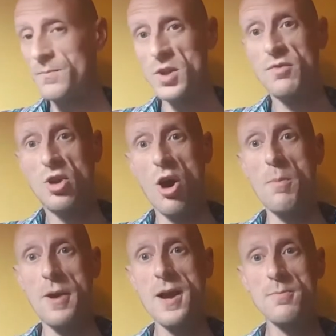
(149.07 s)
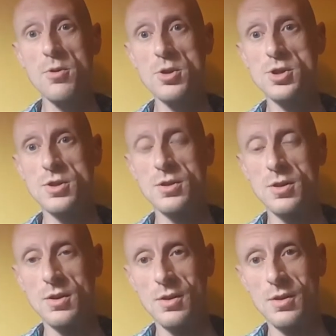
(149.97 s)
You've got a paintbrush.
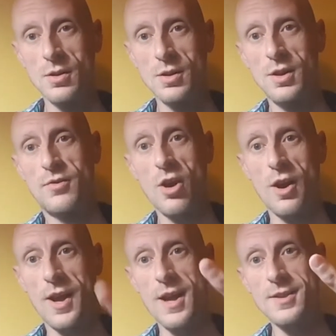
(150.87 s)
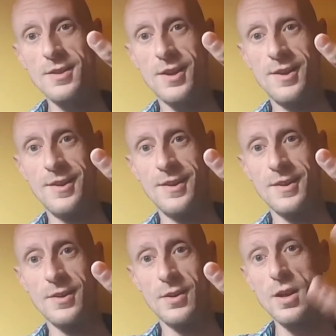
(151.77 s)
You've got an hand.
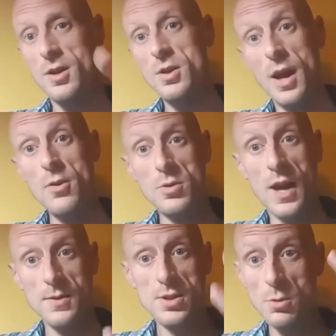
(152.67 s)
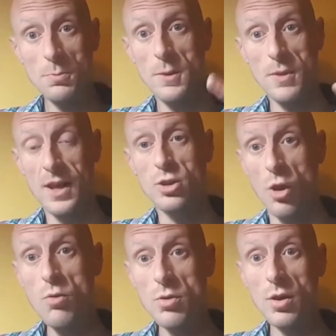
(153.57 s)
I know some people that
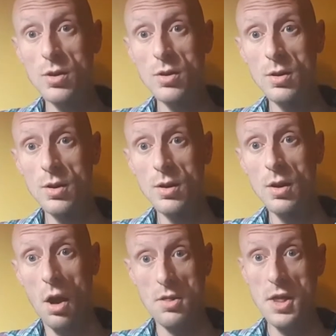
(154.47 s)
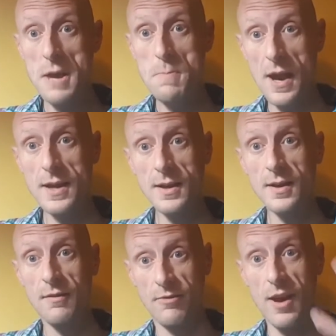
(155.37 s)
don't, and they paint.
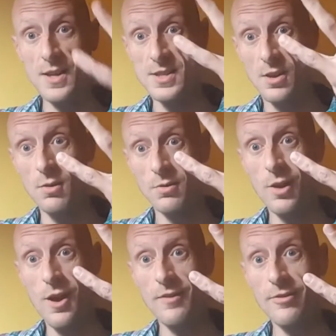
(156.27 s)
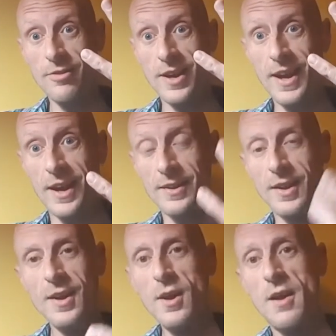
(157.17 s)
In fact, don't have a freaking hand.
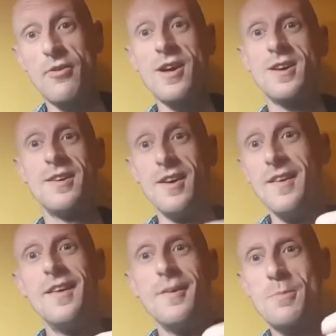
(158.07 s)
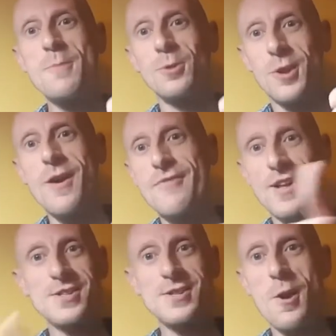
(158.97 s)
In fact, people do have
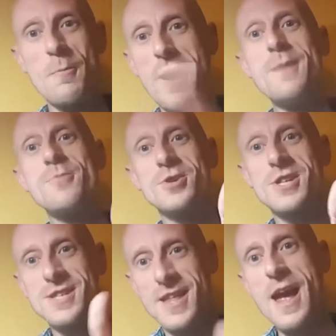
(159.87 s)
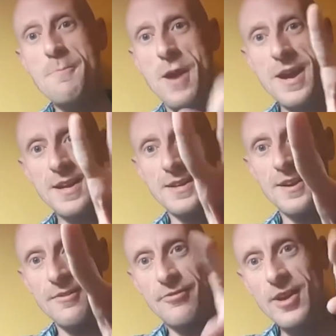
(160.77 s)
hands and no paintbrushes, and they're
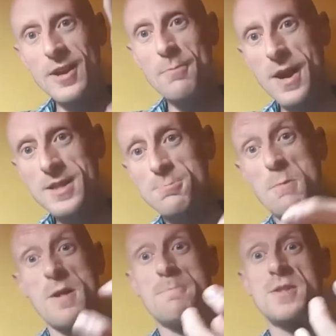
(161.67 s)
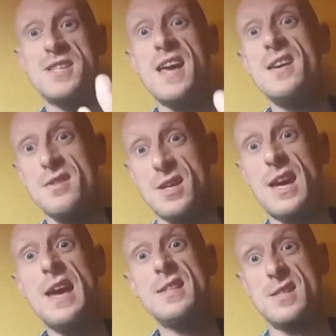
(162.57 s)
painting. Finger paints. People have potatoes,
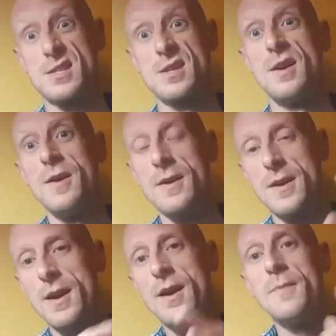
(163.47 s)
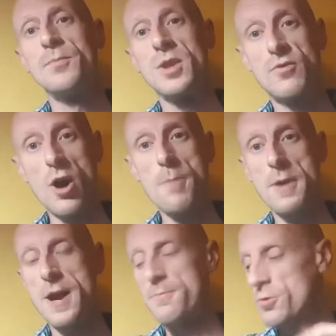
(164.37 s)
kids. Yeah, you've got a
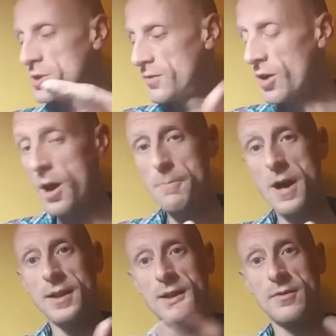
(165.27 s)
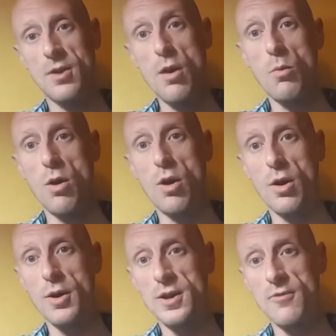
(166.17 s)
paintbrush, you've got a palette, you've got
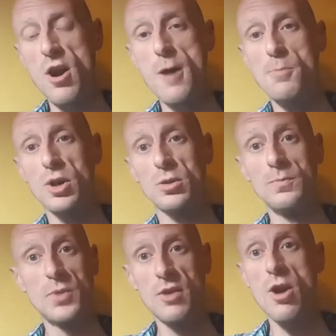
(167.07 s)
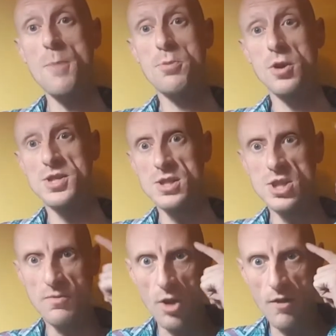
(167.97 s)
water, you've got a model, you've got a project,
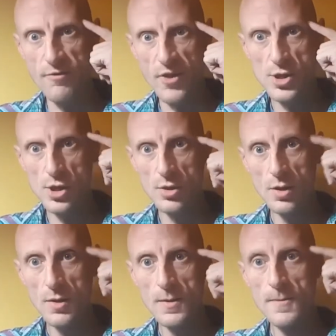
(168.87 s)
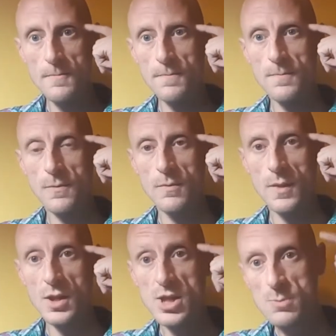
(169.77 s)
you've got a vision.
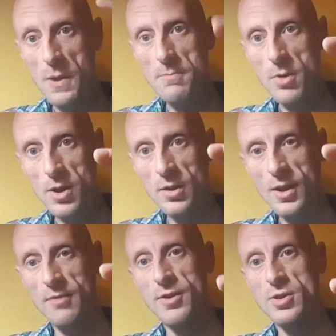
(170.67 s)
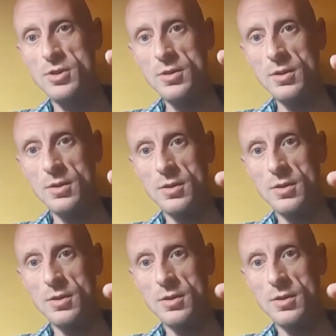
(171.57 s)
You spent money on that vision.